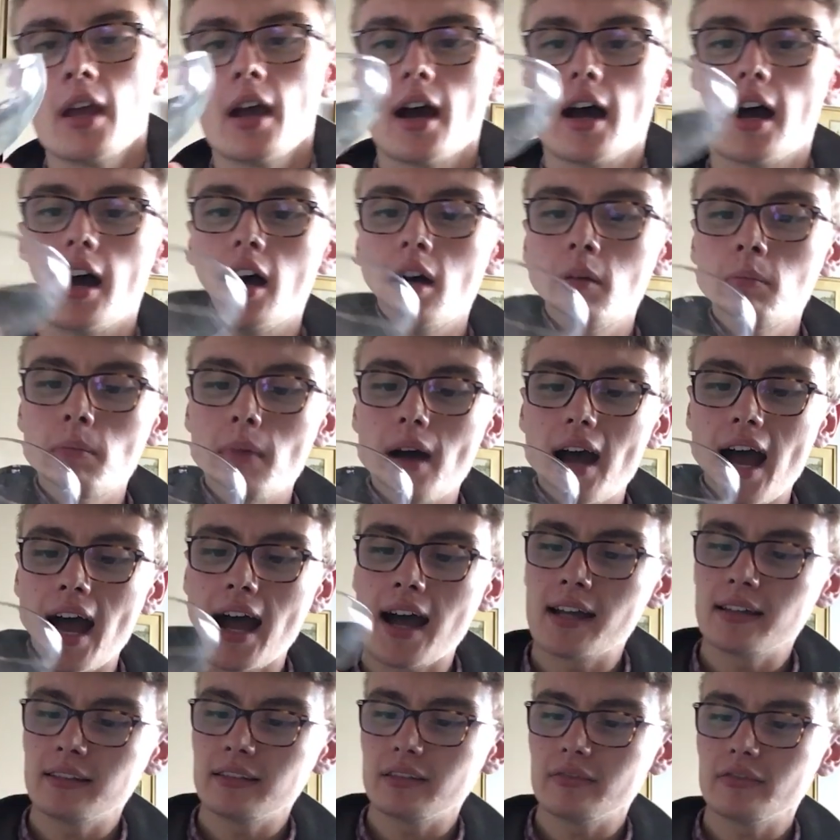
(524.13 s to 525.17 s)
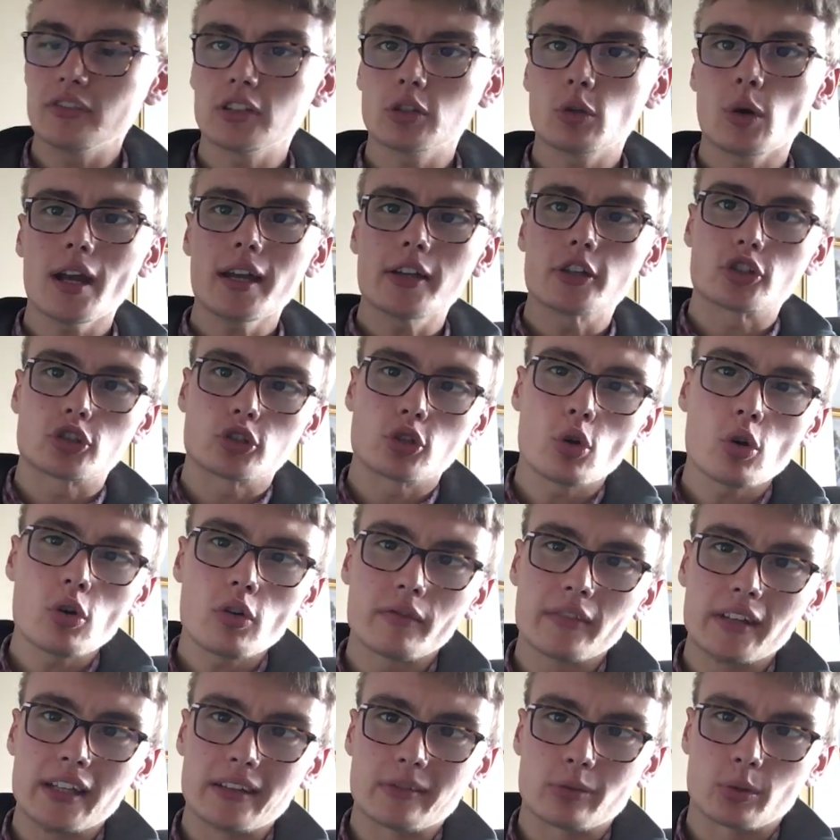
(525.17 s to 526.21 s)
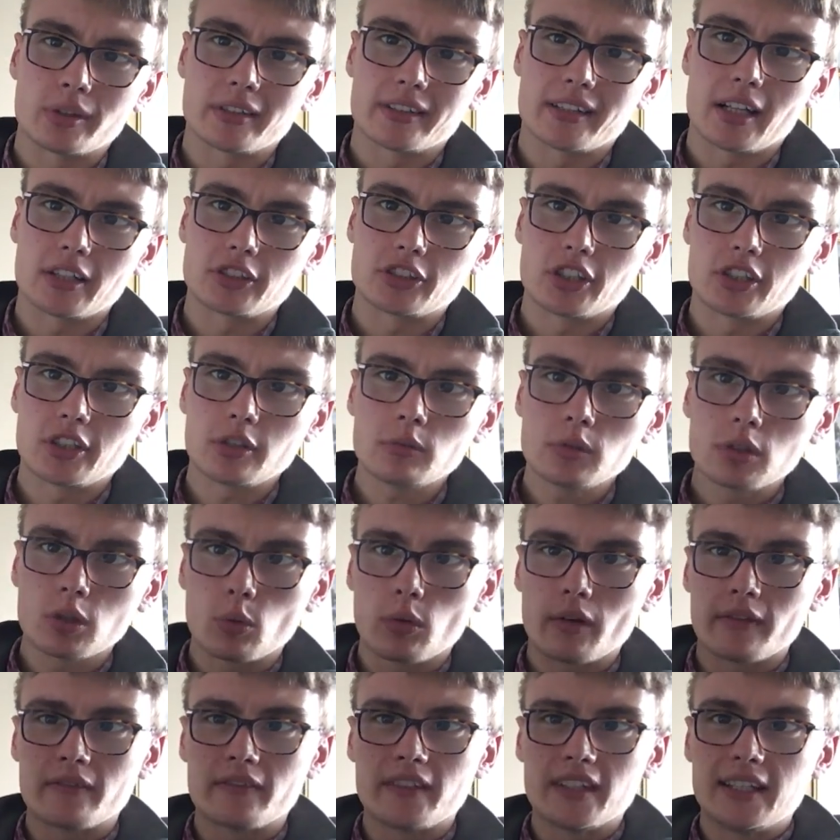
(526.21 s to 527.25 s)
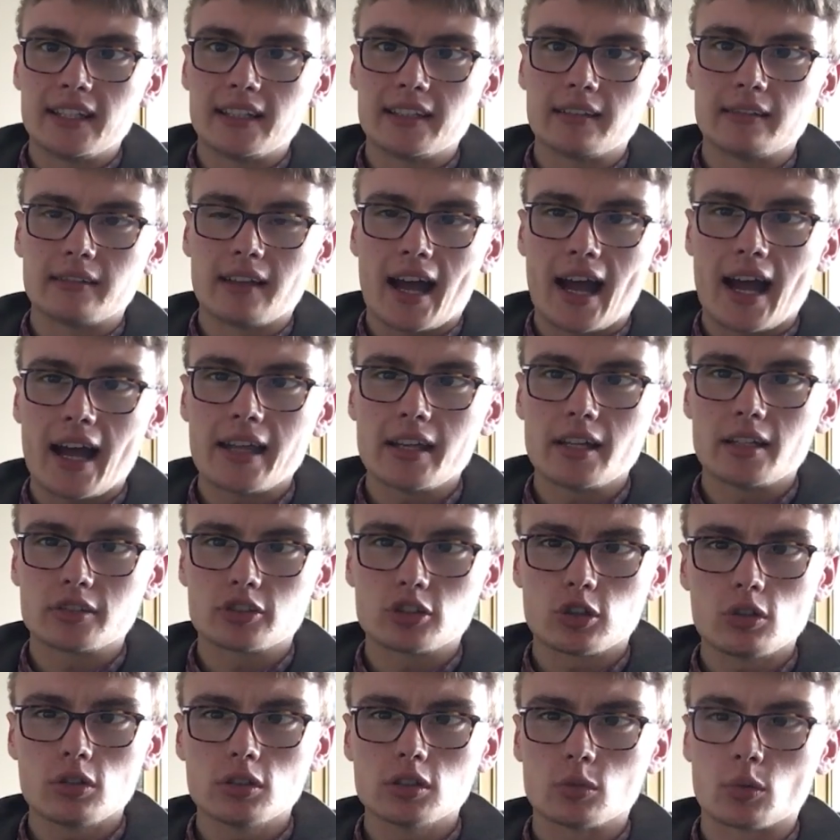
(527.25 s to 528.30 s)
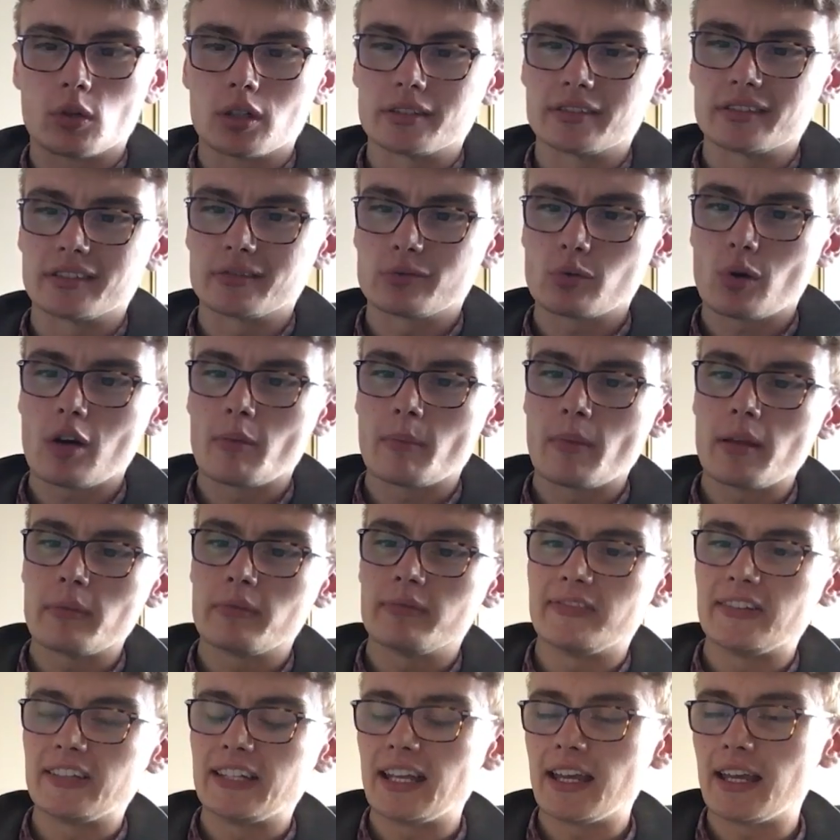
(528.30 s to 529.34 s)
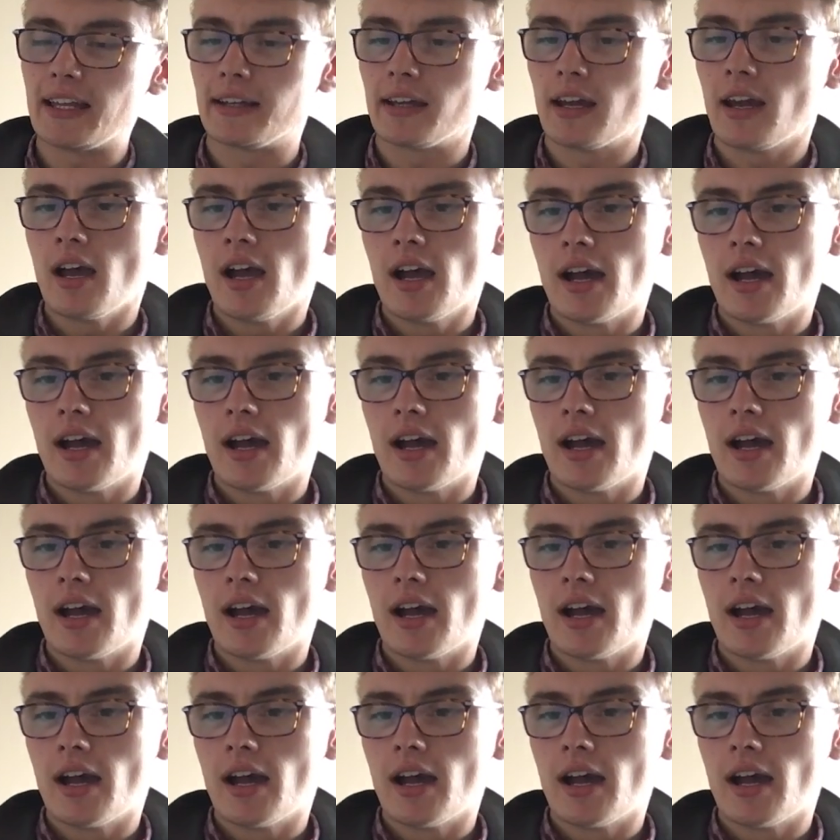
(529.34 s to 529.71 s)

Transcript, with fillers: And they're quite short, these ones, actually. I don't know whether they did higher, taller ones as well. Maybe they did.